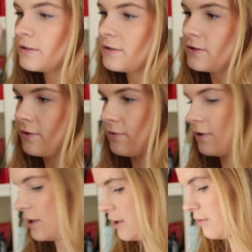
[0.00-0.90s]
So
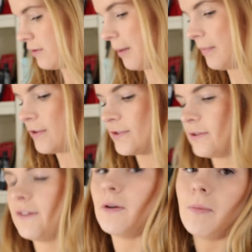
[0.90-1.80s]
they're cute. I'm also
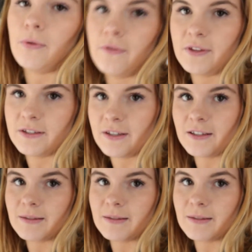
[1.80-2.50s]
giving both of these things